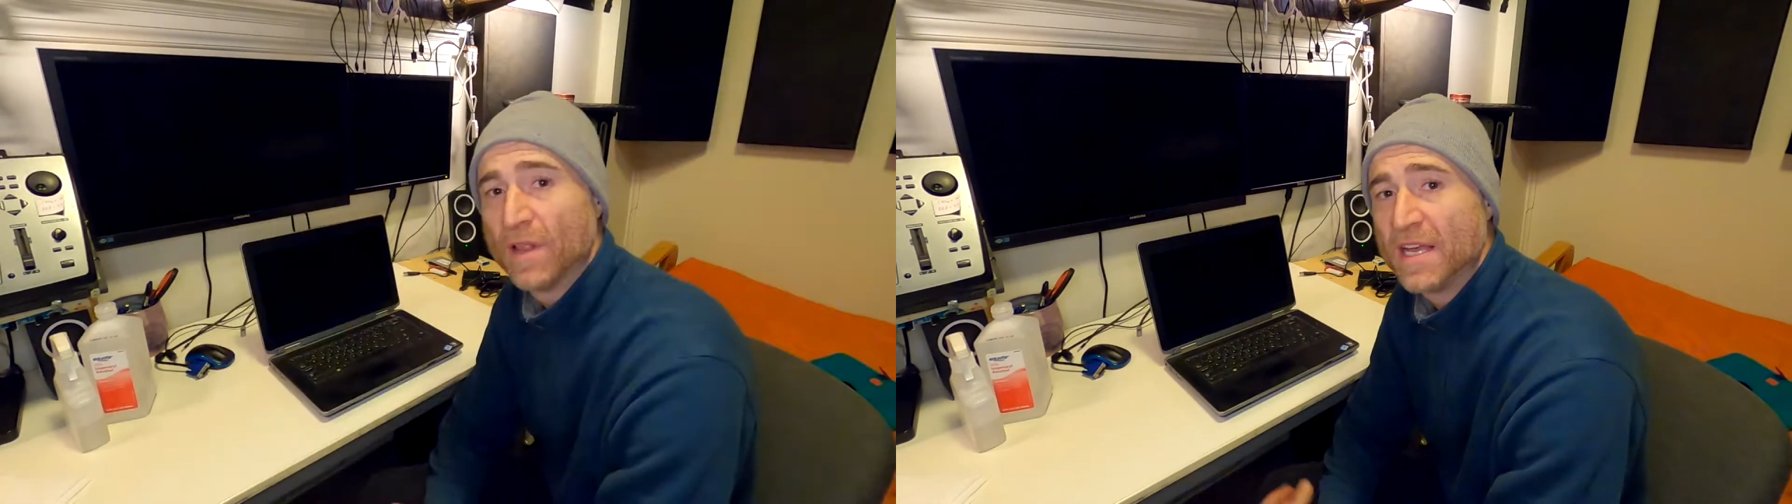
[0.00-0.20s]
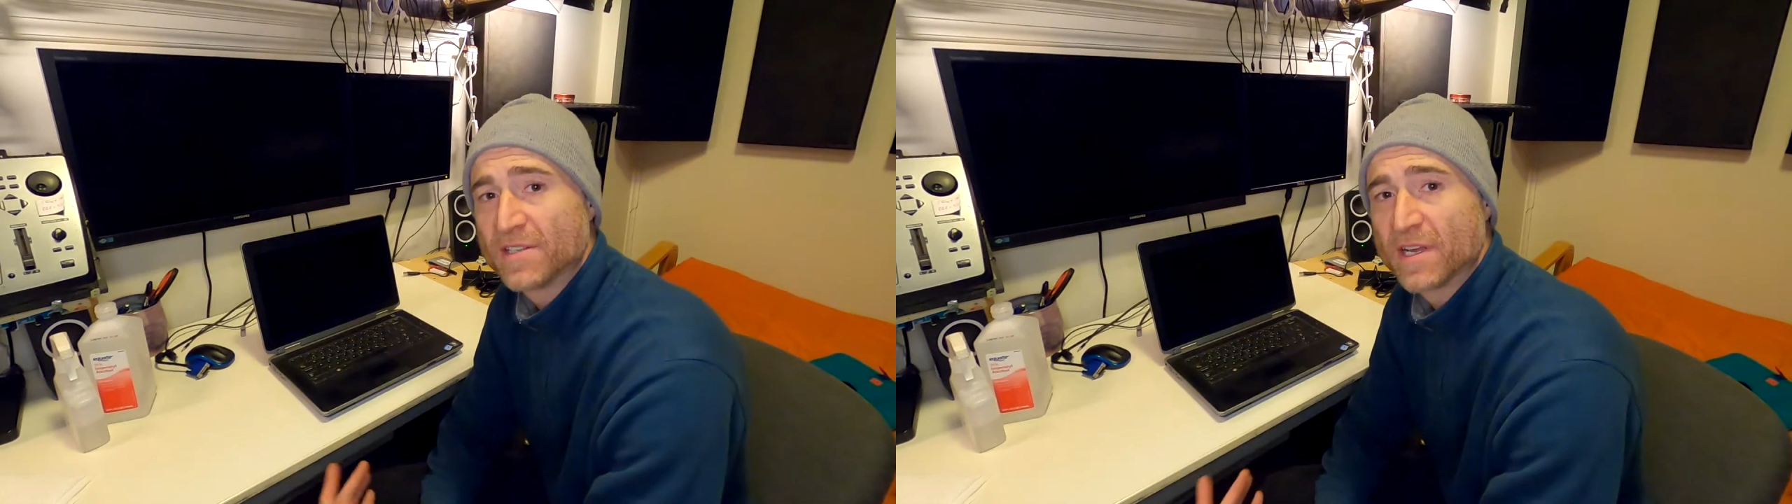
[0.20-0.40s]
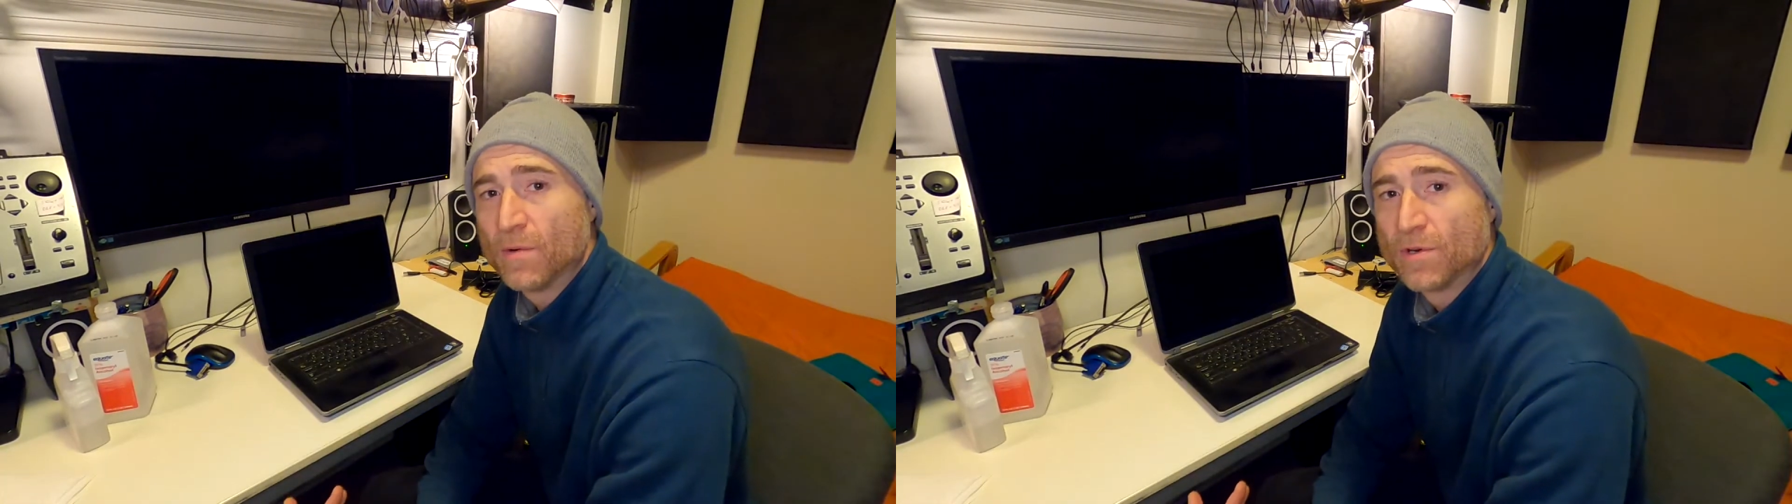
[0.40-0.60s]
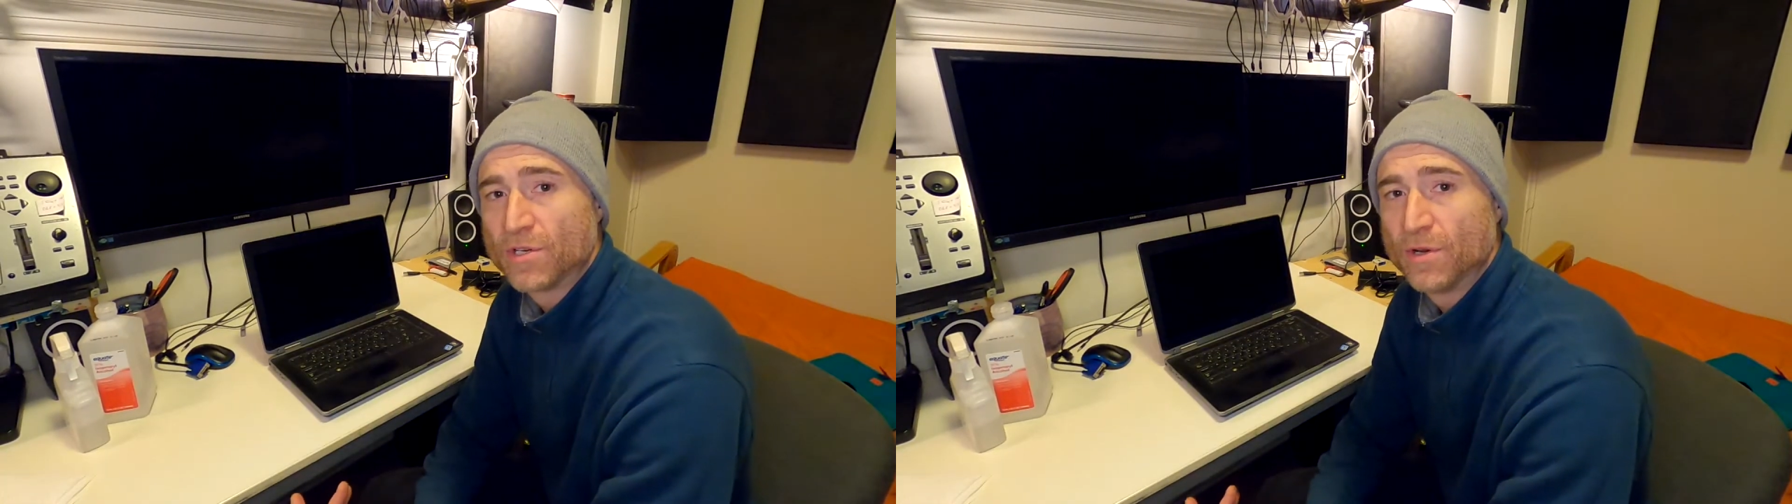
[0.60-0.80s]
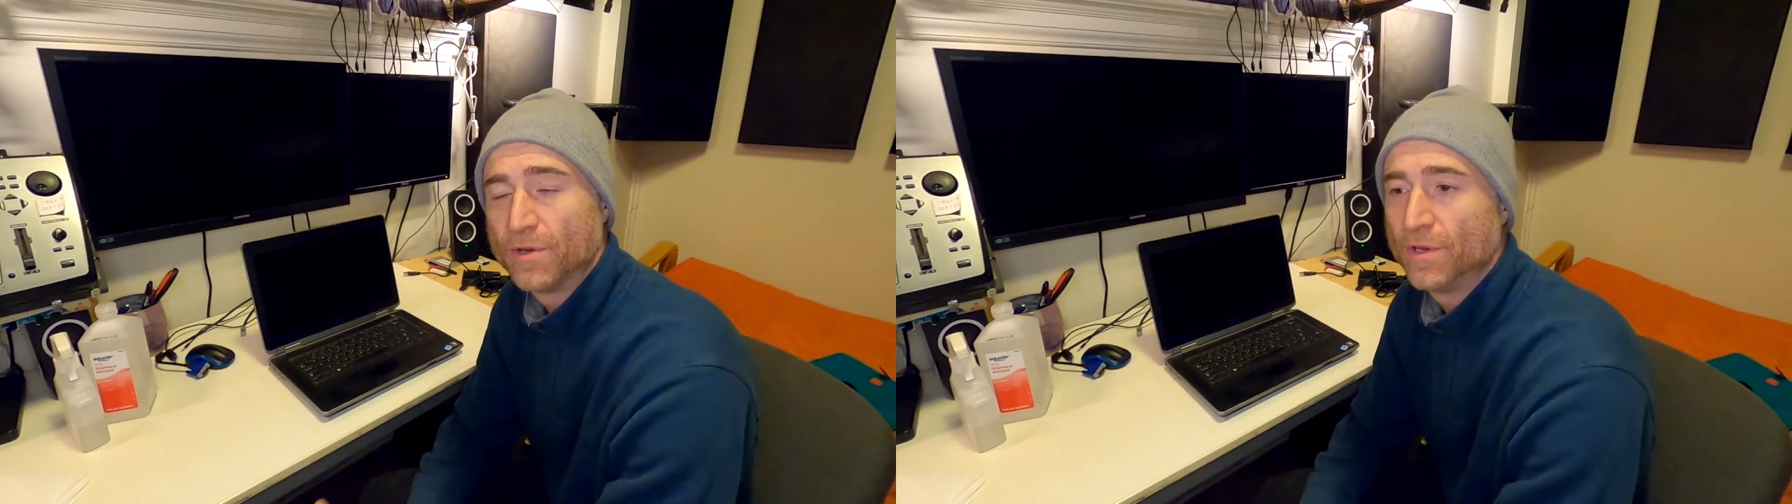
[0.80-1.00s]
last thing I want to
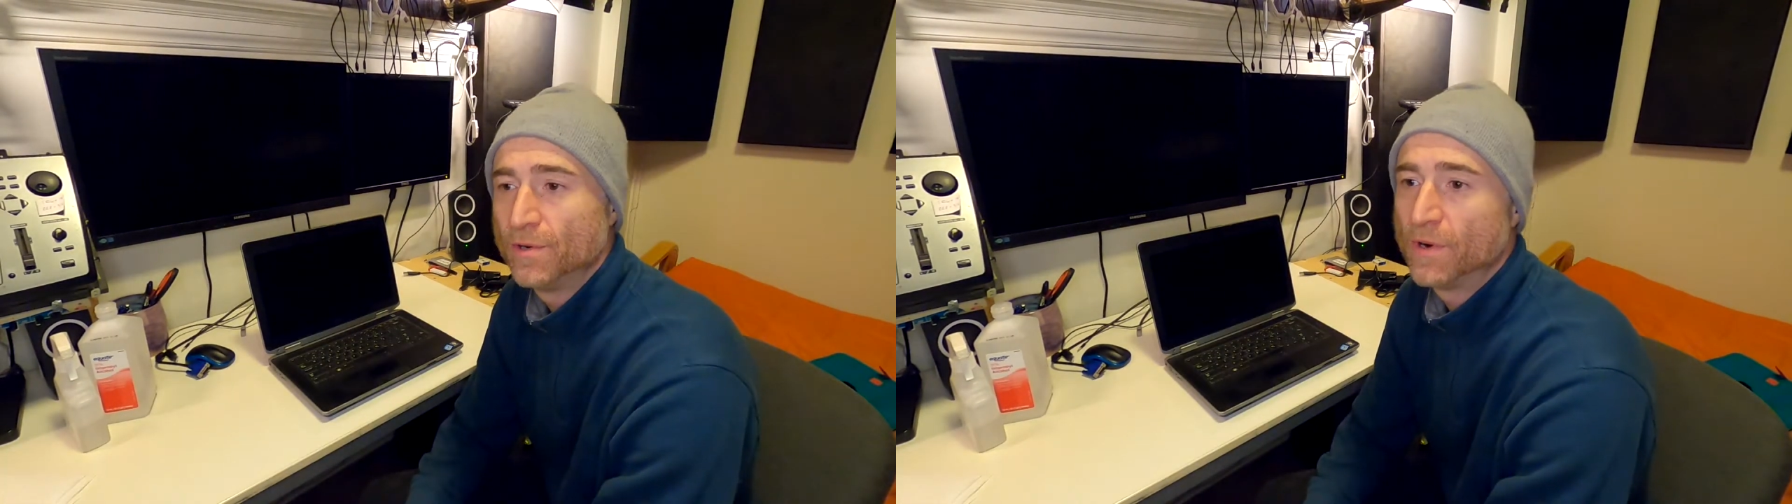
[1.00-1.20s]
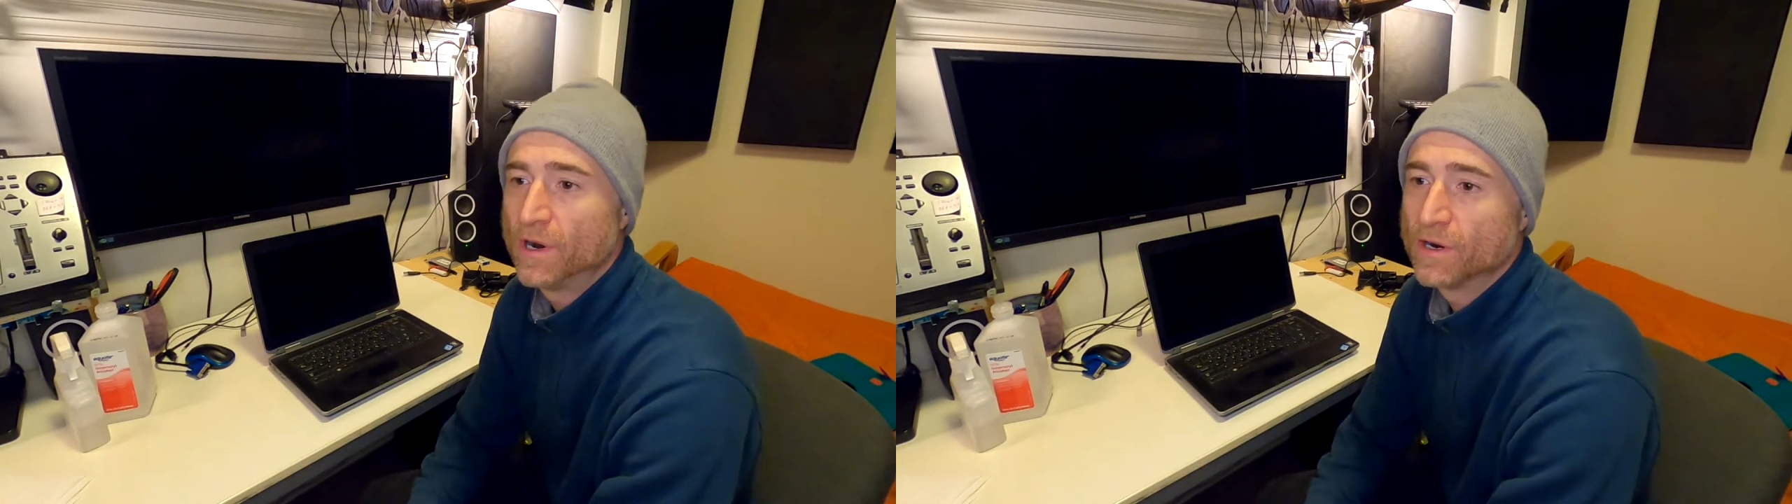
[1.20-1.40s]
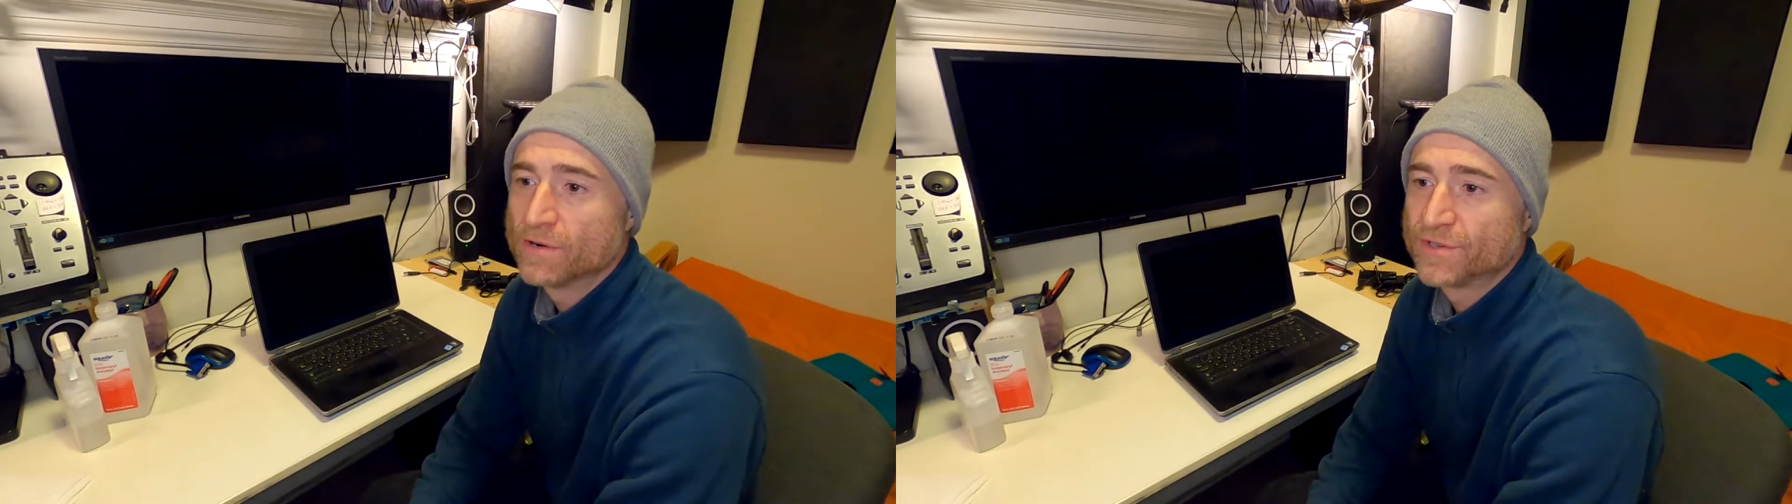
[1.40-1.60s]
show you are